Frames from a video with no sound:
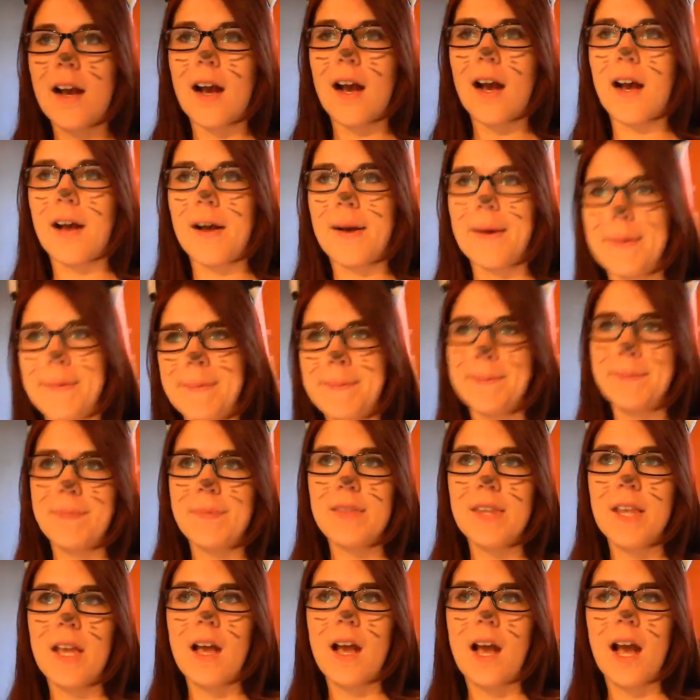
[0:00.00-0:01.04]
Um,
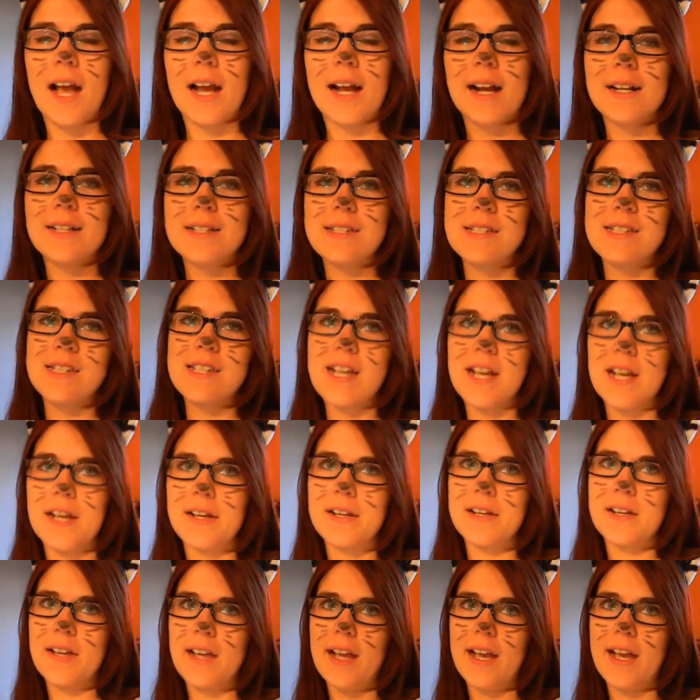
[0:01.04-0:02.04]
I got sick,